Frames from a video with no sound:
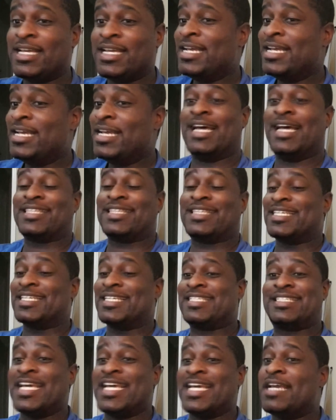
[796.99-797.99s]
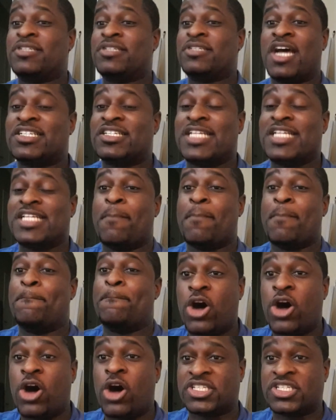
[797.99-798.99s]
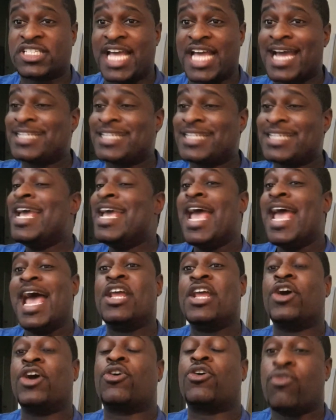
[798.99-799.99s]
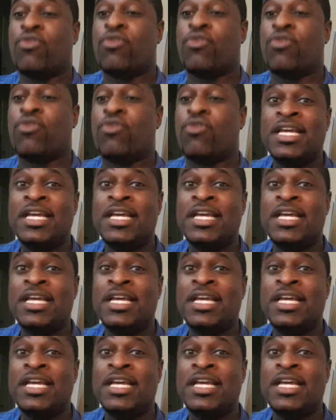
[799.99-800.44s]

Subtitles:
let the steam touch their ball sacks, and agreed to